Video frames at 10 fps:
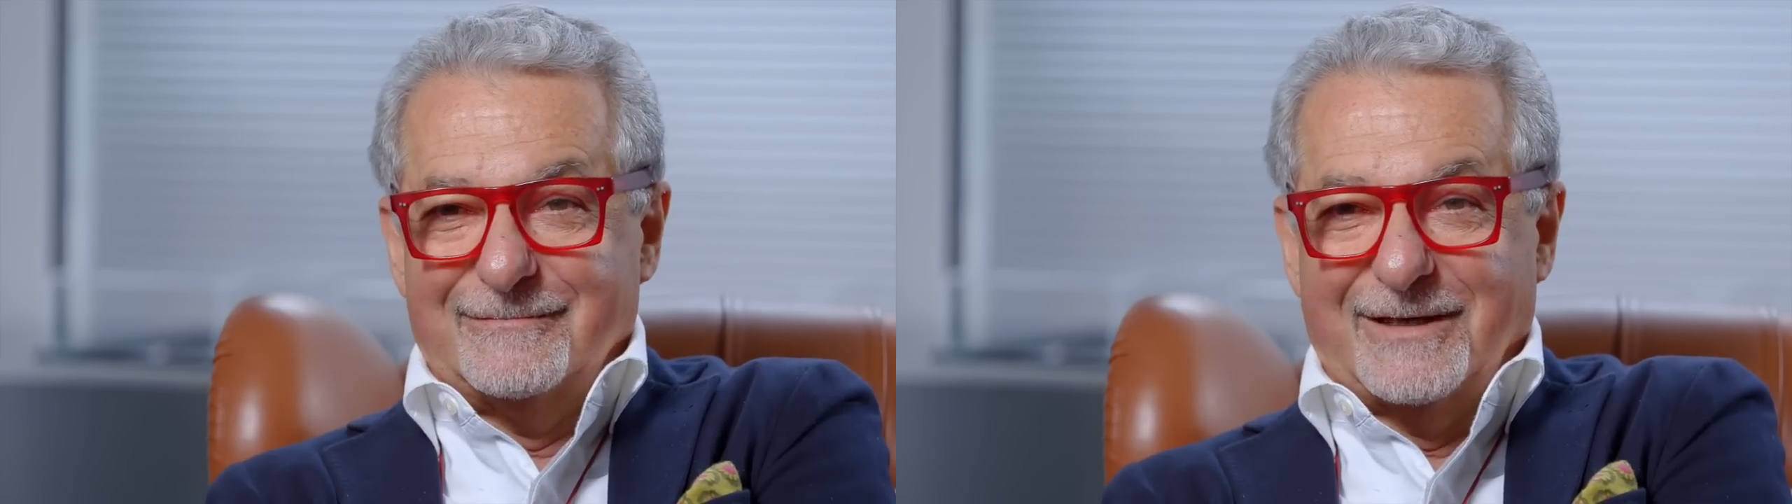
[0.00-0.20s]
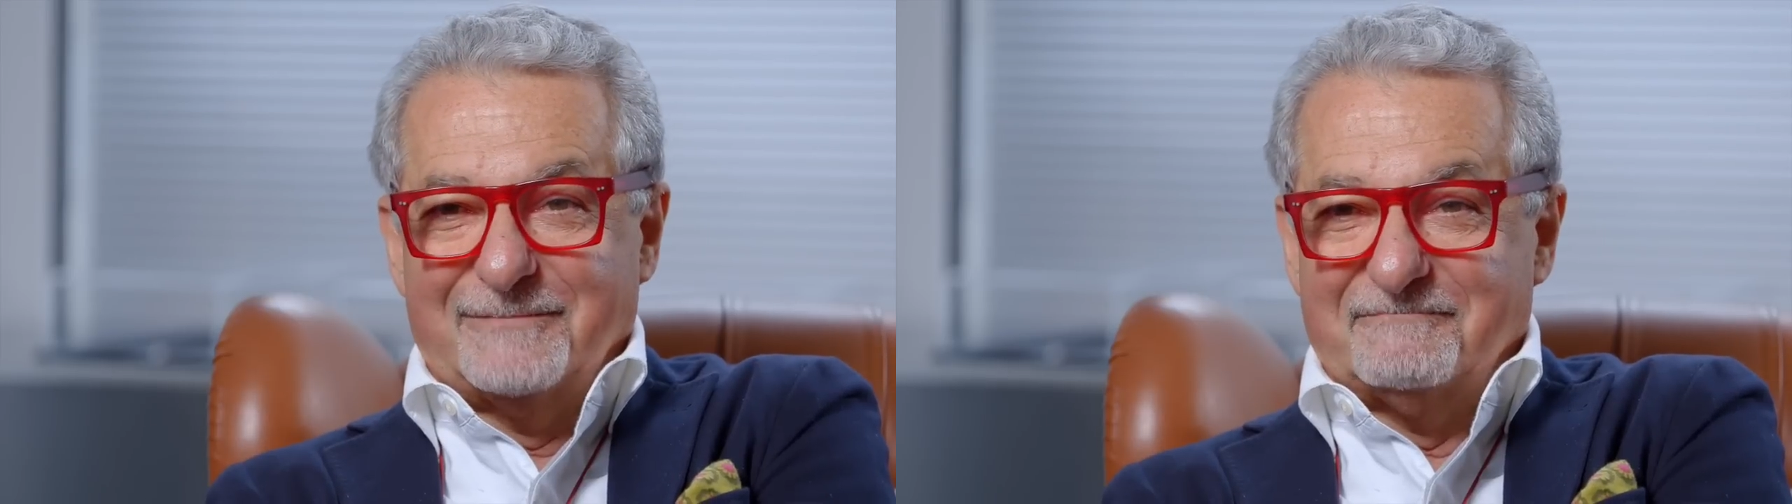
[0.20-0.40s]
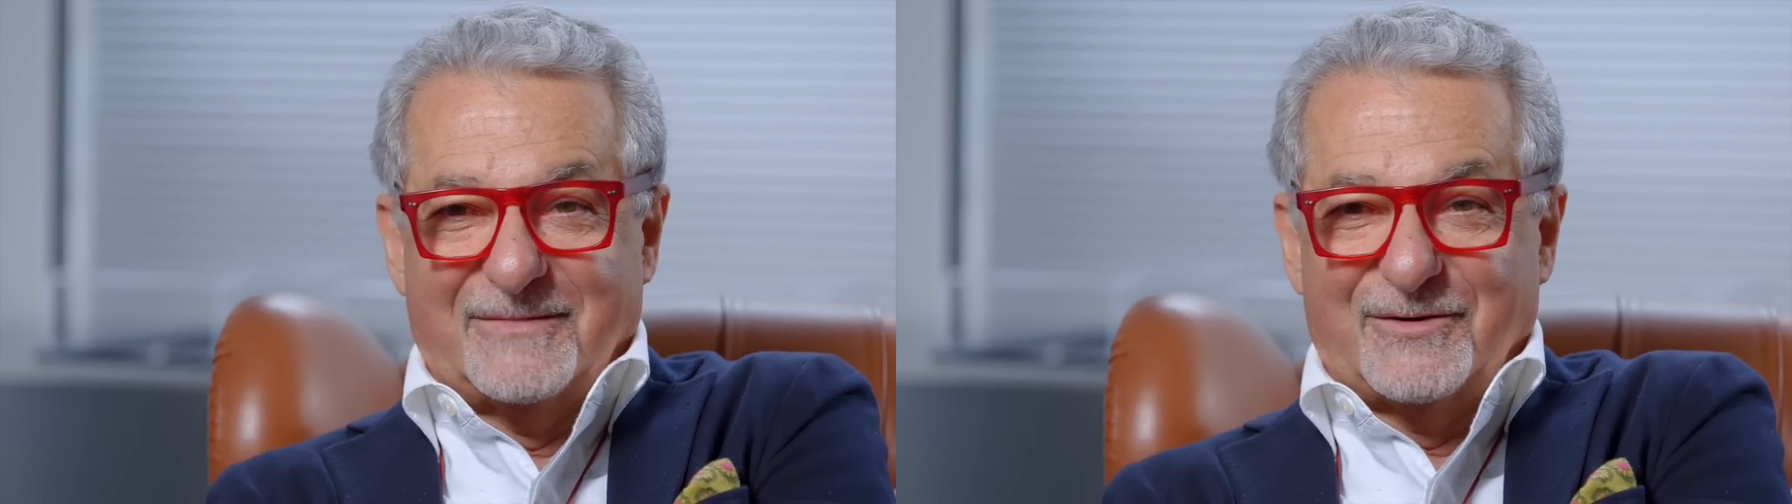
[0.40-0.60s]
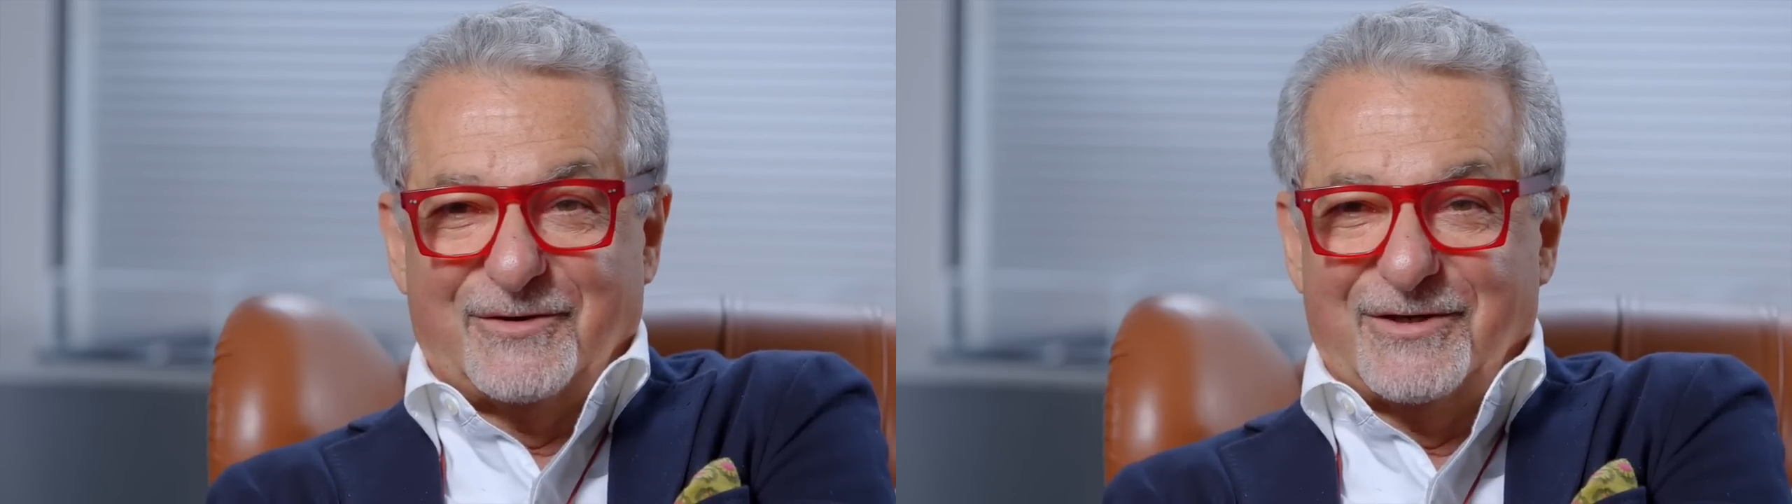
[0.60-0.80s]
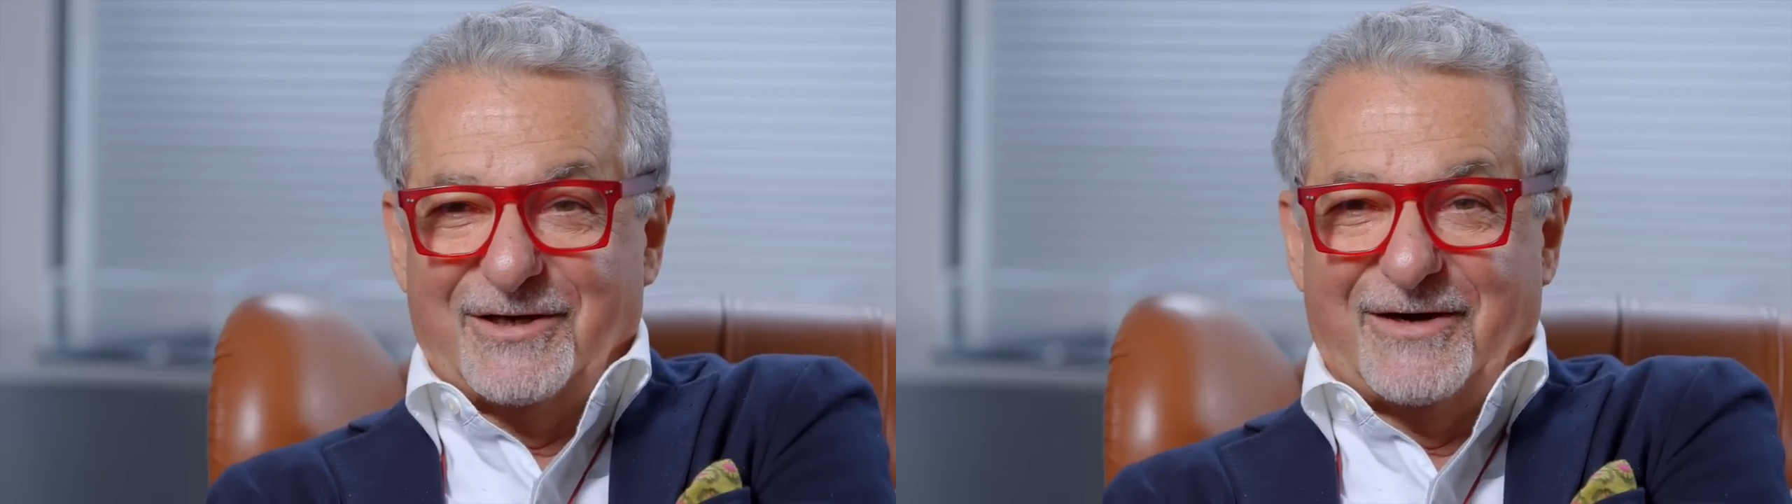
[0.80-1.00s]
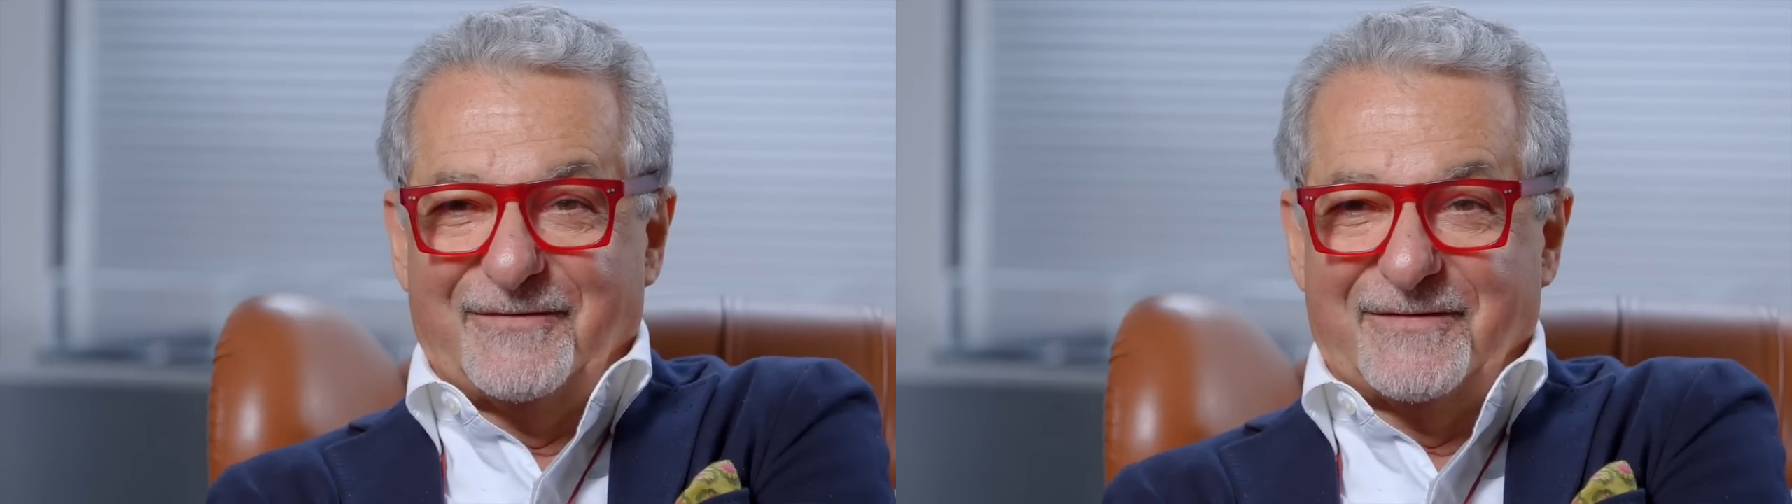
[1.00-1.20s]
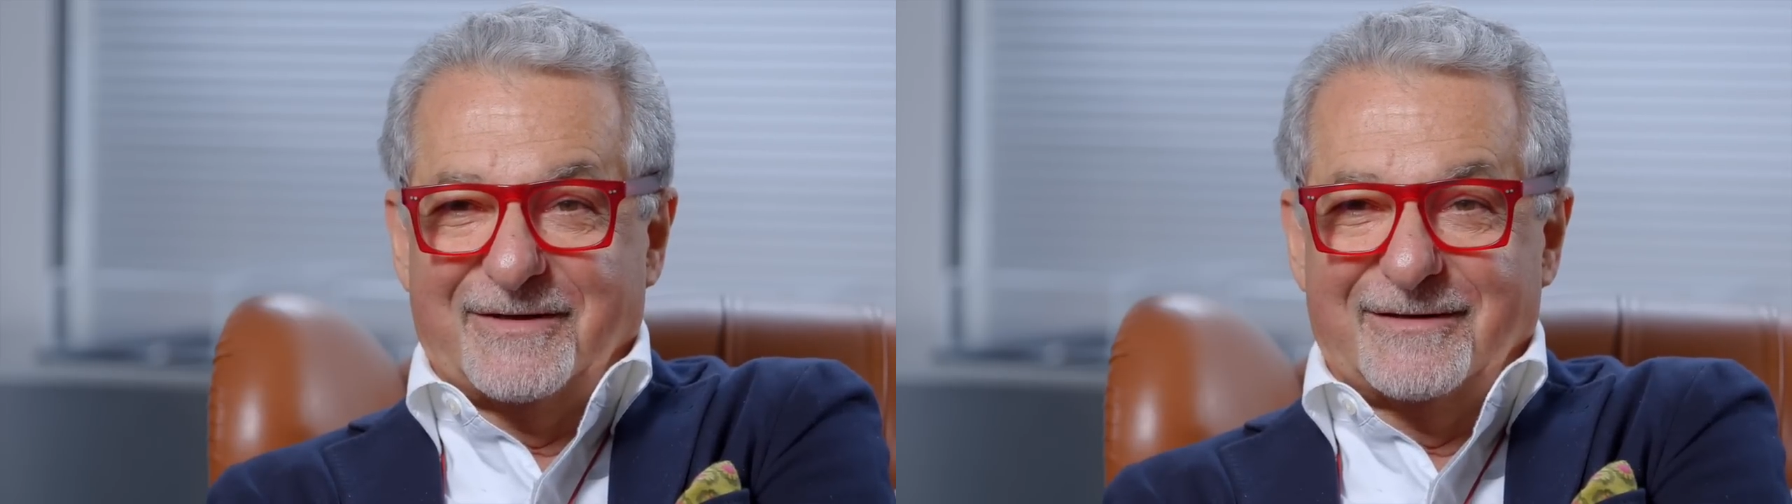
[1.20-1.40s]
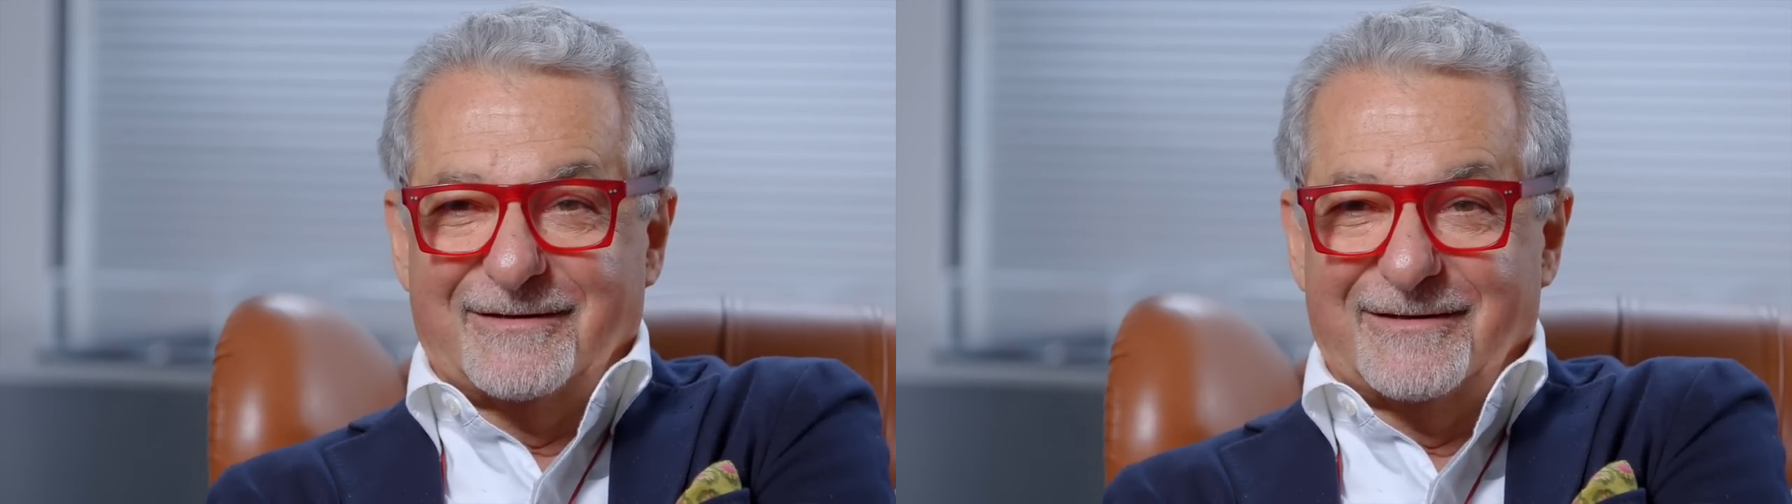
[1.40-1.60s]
I'm totally confident